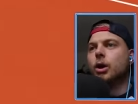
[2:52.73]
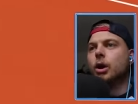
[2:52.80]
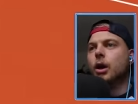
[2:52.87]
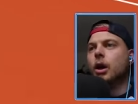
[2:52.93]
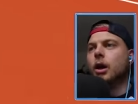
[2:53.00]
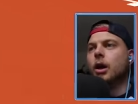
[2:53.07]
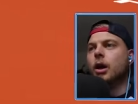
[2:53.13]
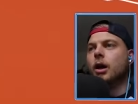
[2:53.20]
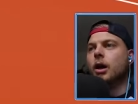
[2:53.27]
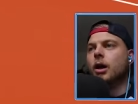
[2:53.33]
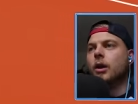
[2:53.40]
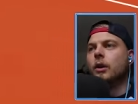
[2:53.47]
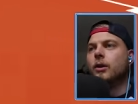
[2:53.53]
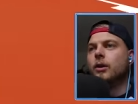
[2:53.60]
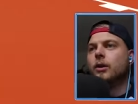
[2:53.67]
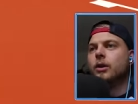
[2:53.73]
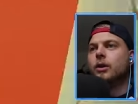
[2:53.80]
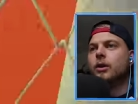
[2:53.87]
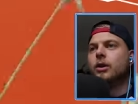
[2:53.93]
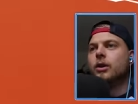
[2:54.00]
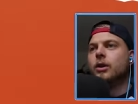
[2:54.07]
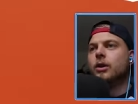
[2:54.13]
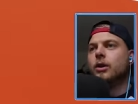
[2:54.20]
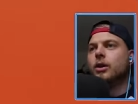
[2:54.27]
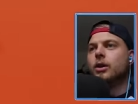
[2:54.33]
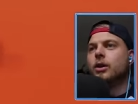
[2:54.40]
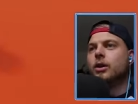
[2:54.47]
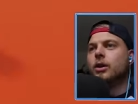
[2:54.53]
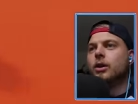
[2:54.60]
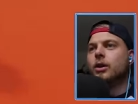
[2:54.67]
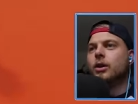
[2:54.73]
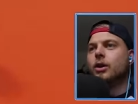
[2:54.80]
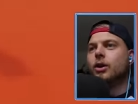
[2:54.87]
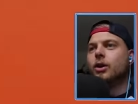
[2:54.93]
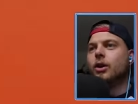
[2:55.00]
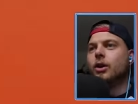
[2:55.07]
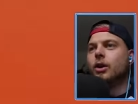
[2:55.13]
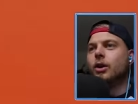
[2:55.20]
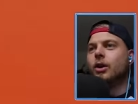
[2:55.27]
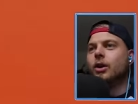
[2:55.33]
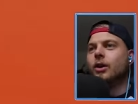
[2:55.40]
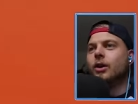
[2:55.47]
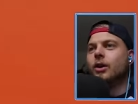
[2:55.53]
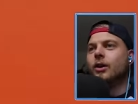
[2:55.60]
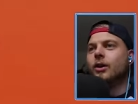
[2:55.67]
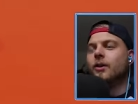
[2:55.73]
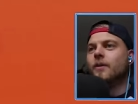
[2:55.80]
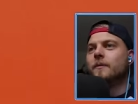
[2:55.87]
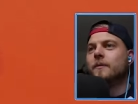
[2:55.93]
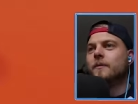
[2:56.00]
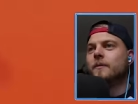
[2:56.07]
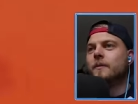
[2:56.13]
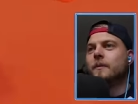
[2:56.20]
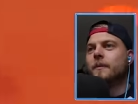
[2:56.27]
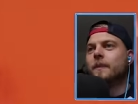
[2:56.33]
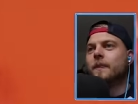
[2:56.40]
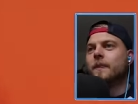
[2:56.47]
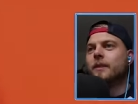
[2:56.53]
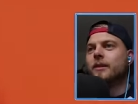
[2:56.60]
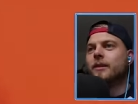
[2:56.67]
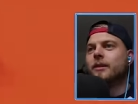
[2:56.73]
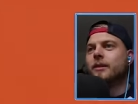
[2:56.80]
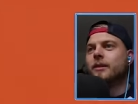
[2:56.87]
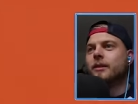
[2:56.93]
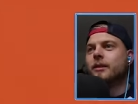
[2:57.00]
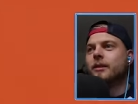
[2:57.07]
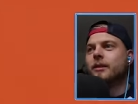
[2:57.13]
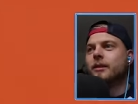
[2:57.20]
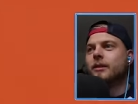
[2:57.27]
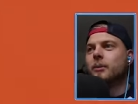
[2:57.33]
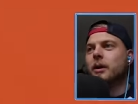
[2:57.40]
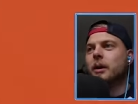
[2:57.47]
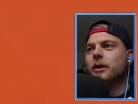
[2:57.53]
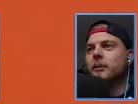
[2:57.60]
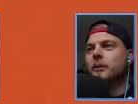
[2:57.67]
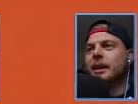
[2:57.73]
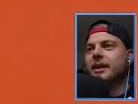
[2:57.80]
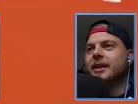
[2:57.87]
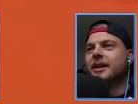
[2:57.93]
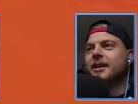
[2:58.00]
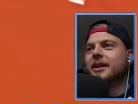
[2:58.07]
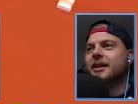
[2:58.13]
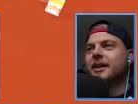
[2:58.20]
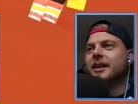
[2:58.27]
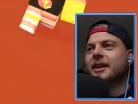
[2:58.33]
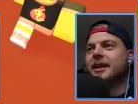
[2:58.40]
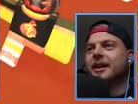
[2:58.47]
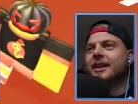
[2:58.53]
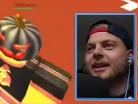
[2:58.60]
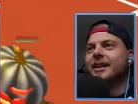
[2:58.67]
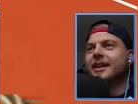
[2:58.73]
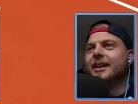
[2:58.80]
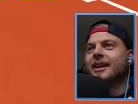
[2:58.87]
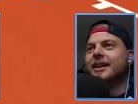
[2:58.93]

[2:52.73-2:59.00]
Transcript: Oh. Why is it thrown behind me? Oh. Okay, that, that that one hit me.